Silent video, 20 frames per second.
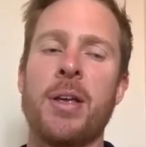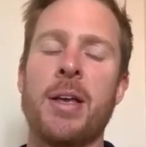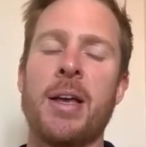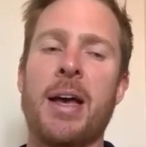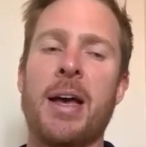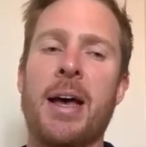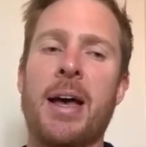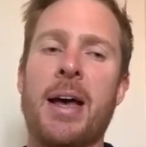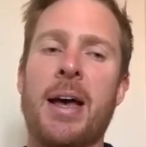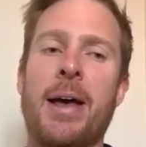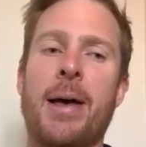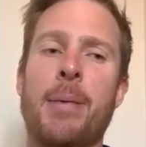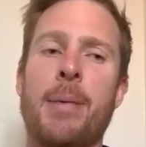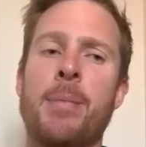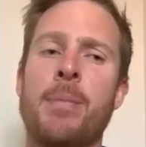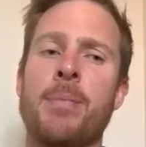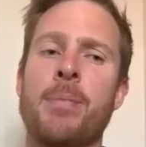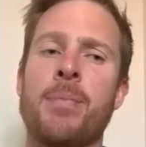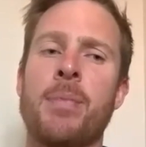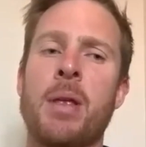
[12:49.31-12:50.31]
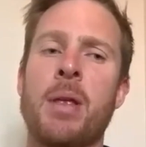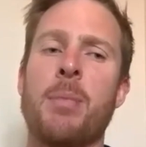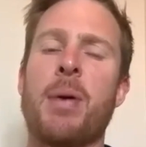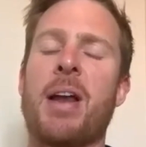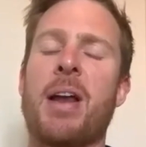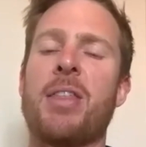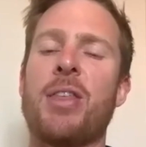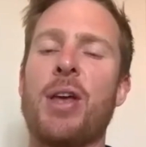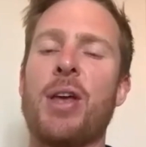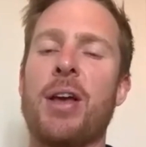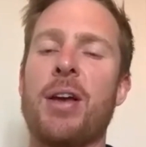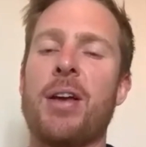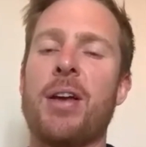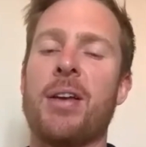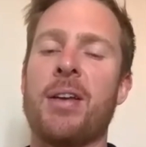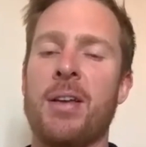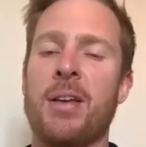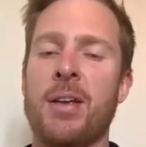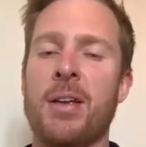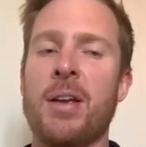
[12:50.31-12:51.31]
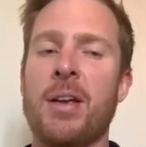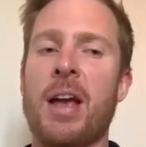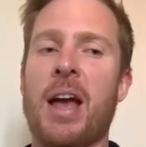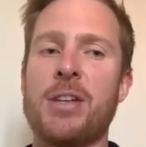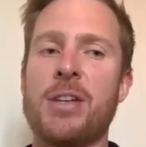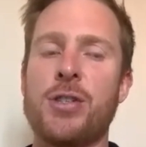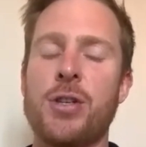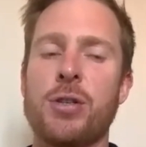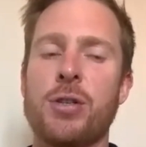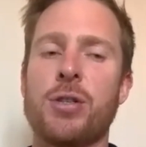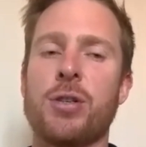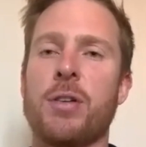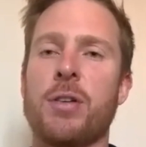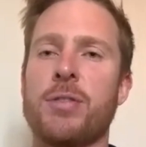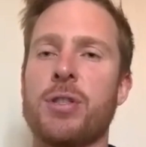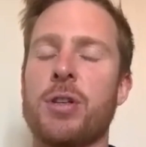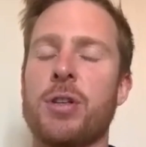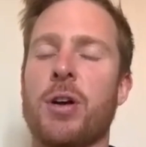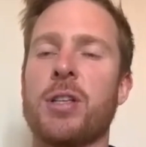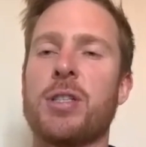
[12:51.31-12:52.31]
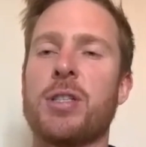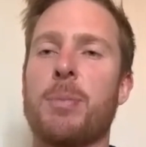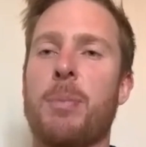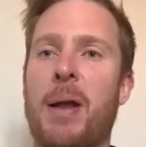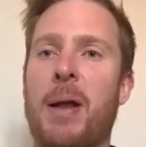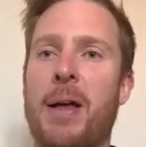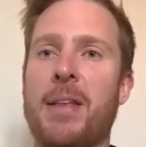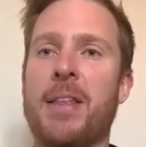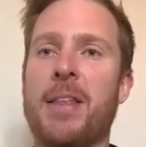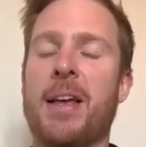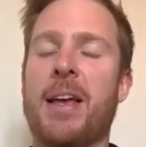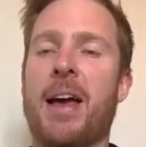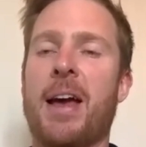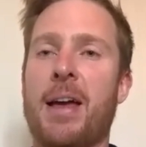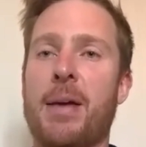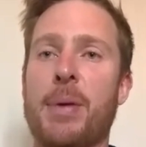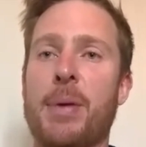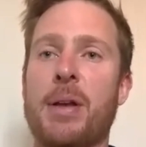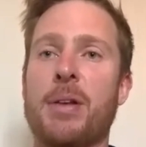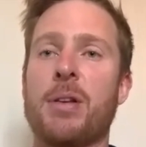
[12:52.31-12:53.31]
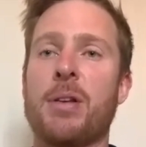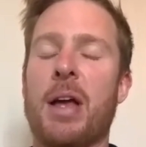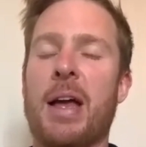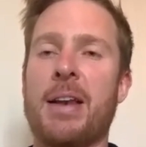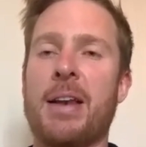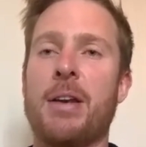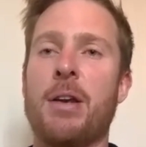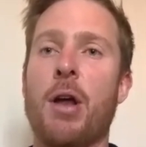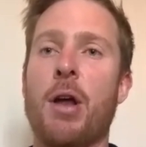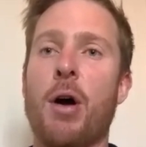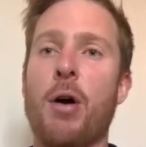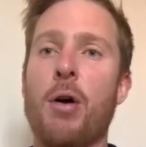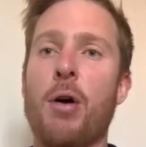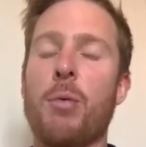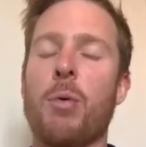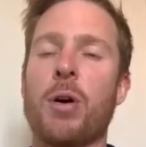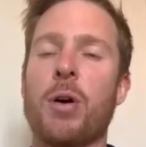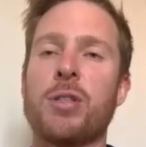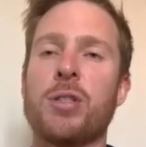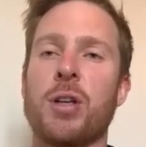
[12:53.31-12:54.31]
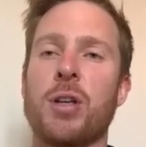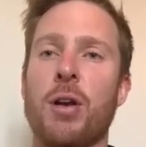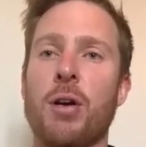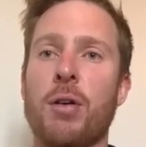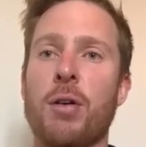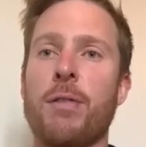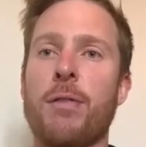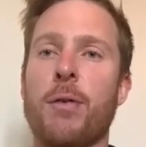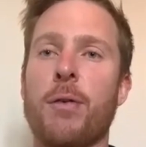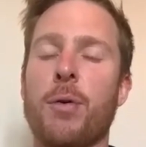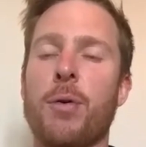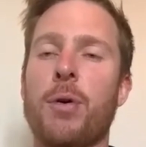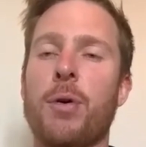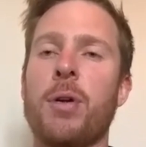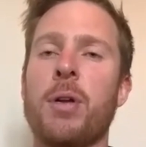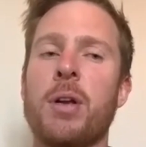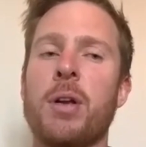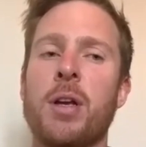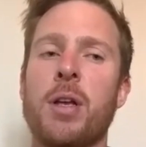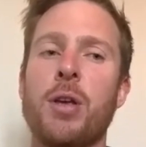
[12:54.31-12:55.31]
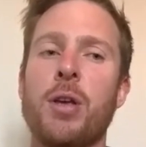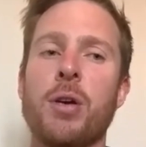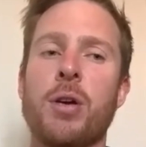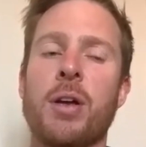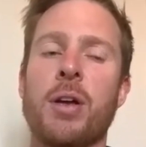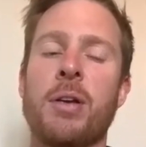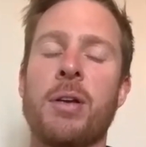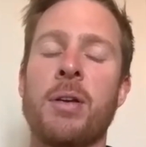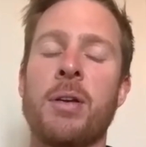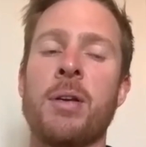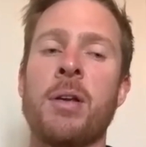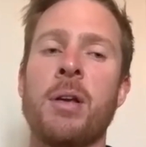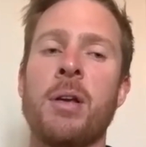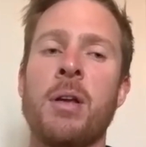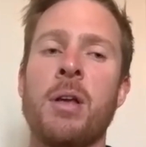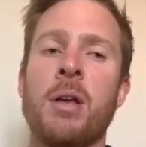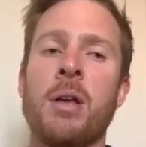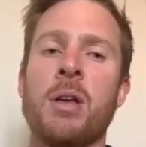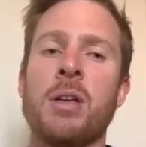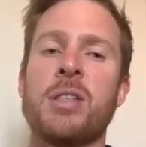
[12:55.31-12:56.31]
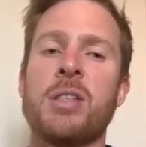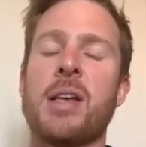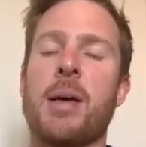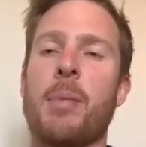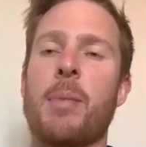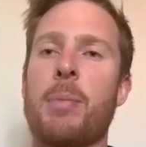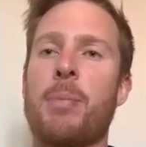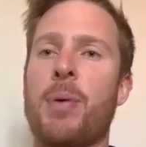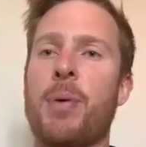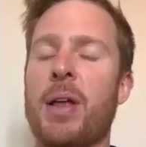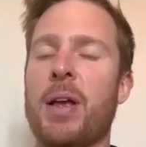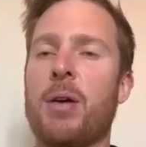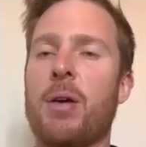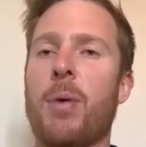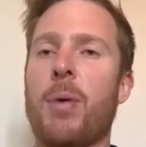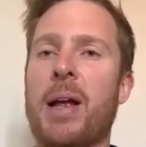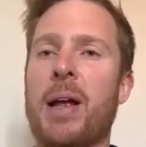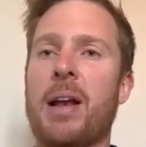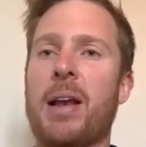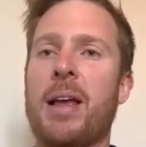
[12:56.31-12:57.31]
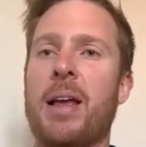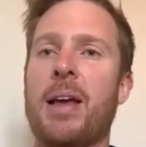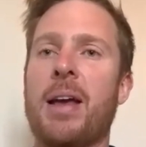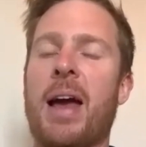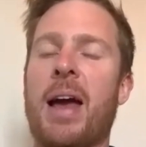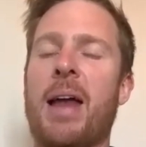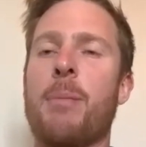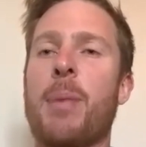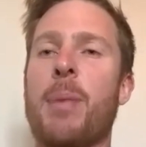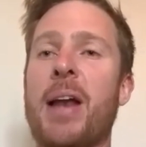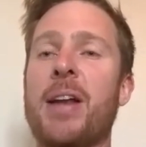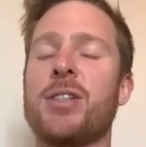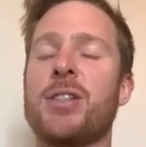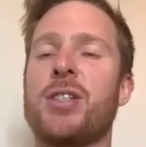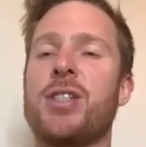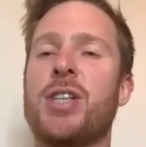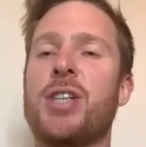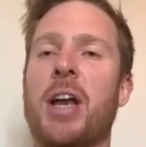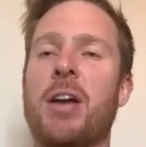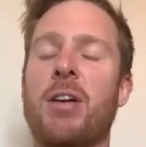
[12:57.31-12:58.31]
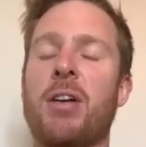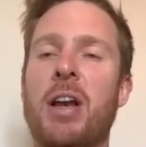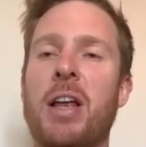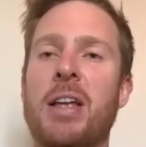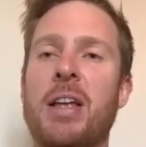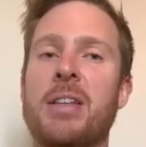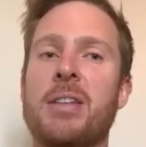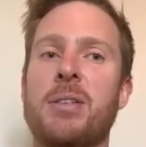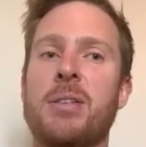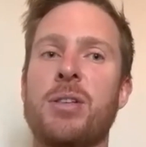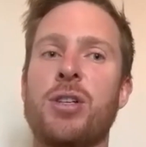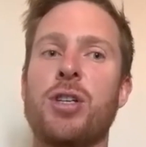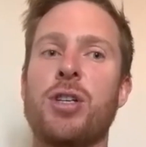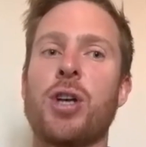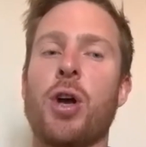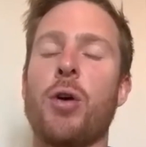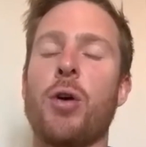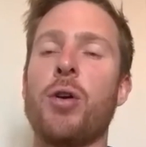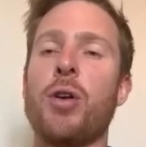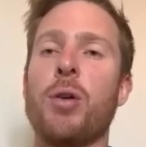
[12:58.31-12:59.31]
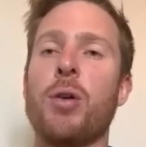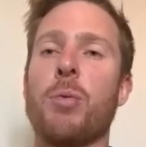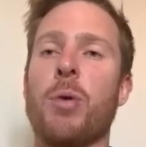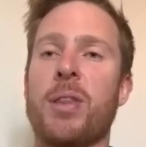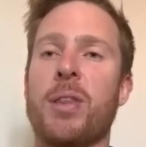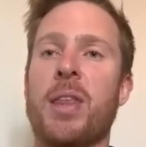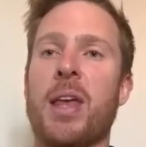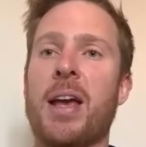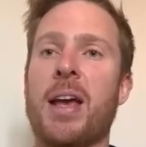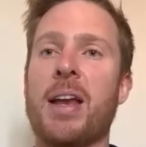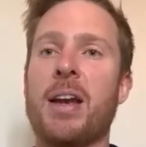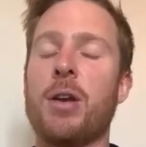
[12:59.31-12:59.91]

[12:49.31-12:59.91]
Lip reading: But I think as you sort of start to play the game and know what to look for, you can sum up pretty quickly. And batters generally show you what they're going